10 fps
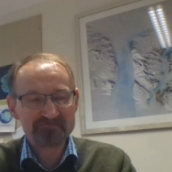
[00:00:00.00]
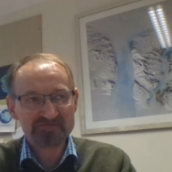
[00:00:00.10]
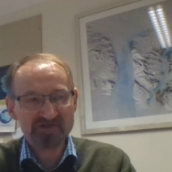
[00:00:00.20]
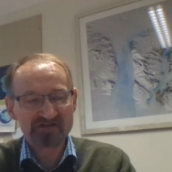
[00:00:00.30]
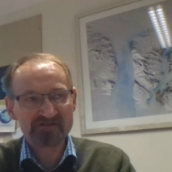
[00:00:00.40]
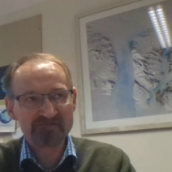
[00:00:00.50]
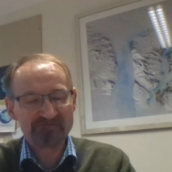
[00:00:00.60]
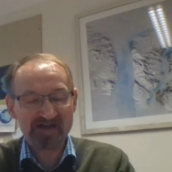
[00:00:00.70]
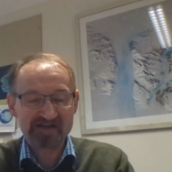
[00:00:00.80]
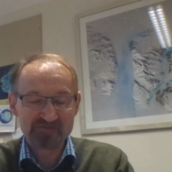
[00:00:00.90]
look and
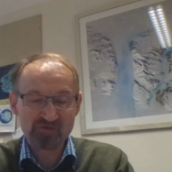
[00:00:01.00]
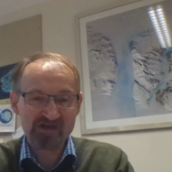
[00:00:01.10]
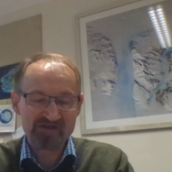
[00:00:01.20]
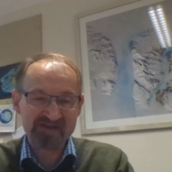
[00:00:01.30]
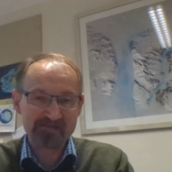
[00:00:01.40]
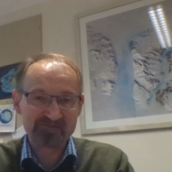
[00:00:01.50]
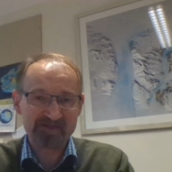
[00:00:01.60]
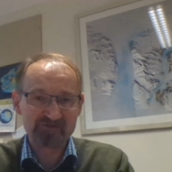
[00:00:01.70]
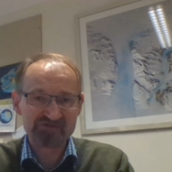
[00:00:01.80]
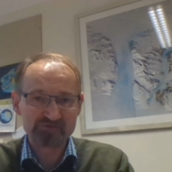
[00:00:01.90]
find where the emperor
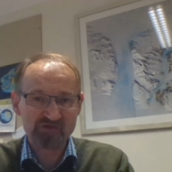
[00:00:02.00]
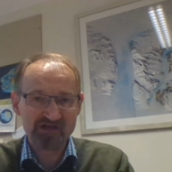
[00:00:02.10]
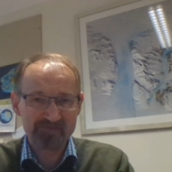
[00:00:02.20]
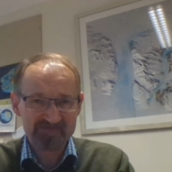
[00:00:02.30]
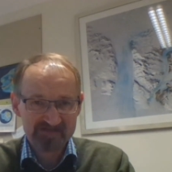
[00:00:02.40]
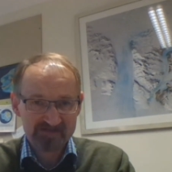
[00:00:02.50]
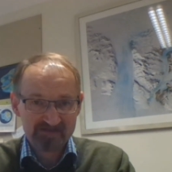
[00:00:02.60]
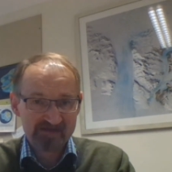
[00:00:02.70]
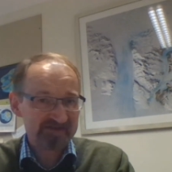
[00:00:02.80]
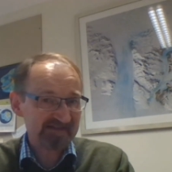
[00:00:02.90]
penguins were. At
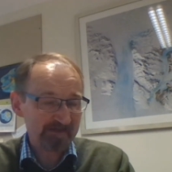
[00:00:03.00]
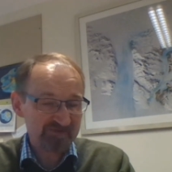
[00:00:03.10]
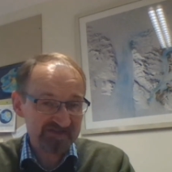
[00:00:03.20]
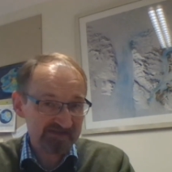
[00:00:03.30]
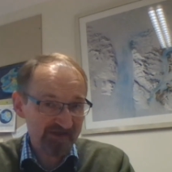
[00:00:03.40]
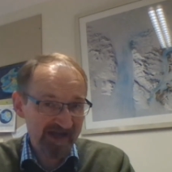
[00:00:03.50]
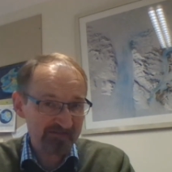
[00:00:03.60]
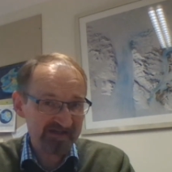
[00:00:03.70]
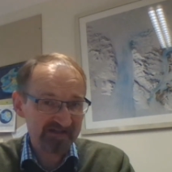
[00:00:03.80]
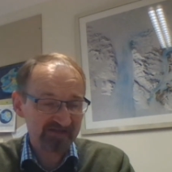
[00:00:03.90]
the time, we didn't know how
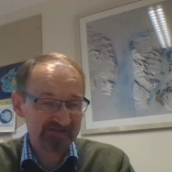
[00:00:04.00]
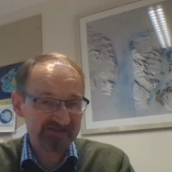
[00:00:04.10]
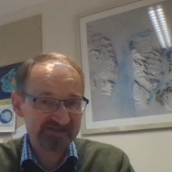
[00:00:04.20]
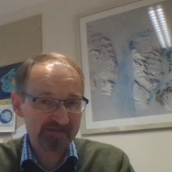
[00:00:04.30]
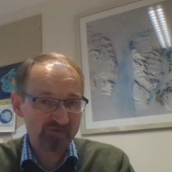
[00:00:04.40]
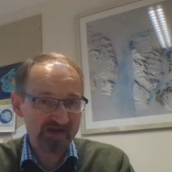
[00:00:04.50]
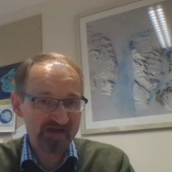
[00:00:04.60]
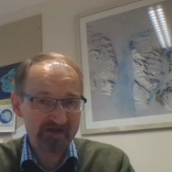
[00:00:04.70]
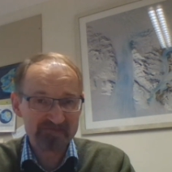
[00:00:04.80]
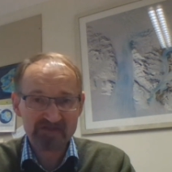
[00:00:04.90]
many colonies there
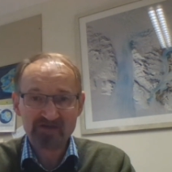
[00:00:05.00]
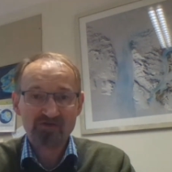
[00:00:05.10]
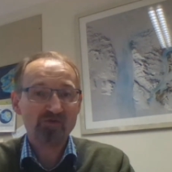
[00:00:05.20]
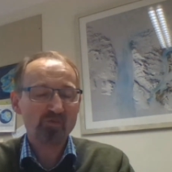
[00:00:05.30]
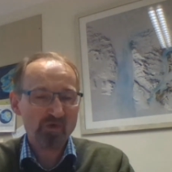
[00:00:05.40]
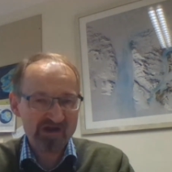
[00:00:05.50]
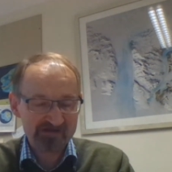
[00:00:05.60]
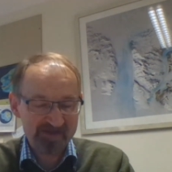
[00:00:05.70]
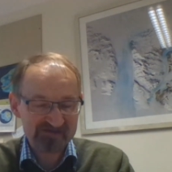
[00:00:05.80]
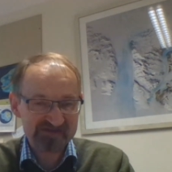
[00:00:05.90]
were or
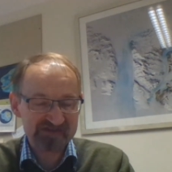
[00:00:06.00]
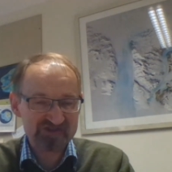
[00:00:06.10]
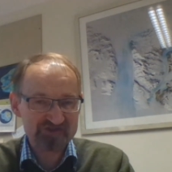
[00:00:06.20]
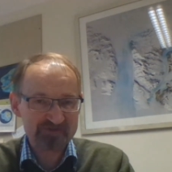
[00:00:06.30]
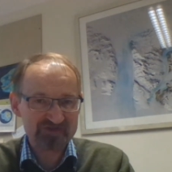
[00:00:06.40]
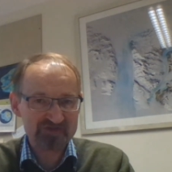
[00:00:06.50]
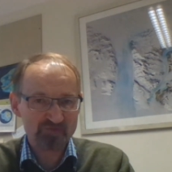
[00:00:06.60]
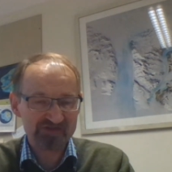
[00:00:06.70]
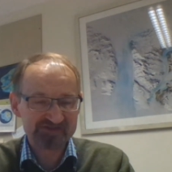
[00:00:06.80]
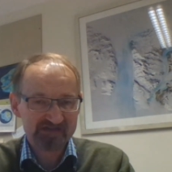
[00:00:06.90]
whereabouts the distribution
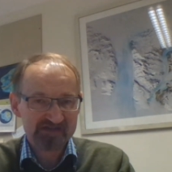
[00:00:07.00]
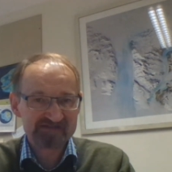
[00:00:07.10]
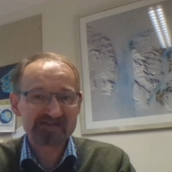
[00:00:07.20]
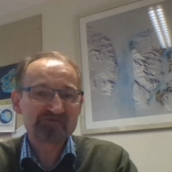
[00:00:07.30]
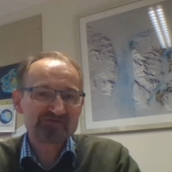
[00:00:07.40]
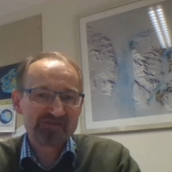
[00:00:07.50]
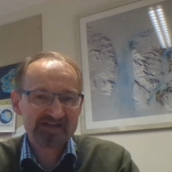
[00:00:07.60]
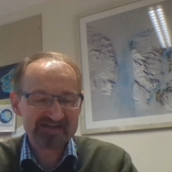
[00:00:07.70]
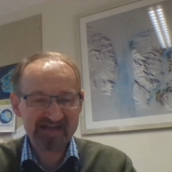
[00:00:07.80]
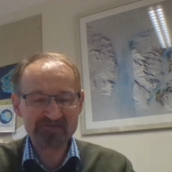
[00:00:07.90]
was. So this was
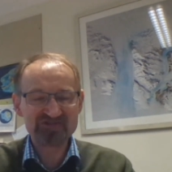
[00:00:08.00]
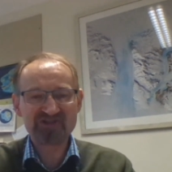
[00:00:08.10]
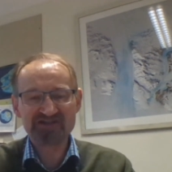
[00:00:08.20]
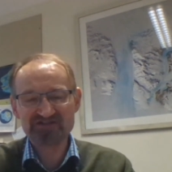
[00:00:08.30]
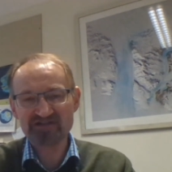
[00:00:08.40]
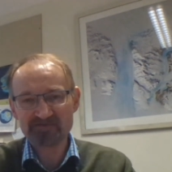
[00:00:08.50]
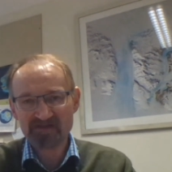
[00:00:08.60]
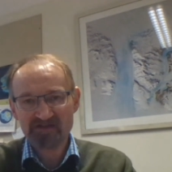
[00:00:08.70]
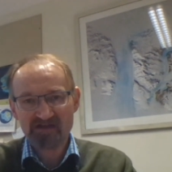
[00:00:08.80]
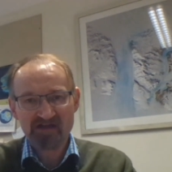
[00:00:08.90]
really game changing.
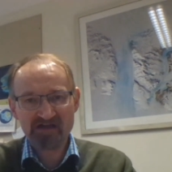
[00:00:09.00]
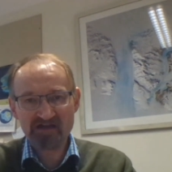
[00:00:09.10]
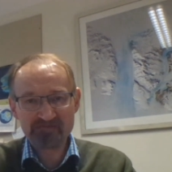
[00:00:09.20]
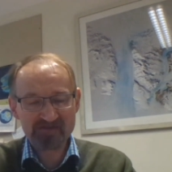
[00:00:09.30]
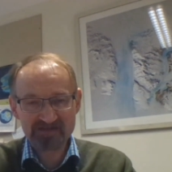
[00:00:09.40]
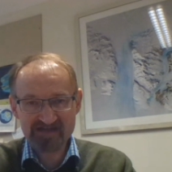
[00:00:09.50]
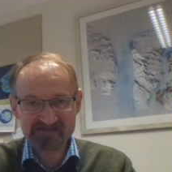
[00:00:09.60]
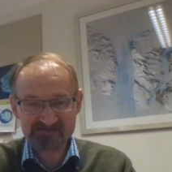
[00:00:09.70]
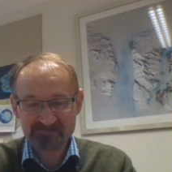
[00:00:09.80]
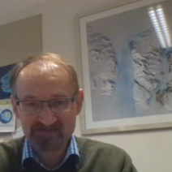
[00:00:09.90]
And over the last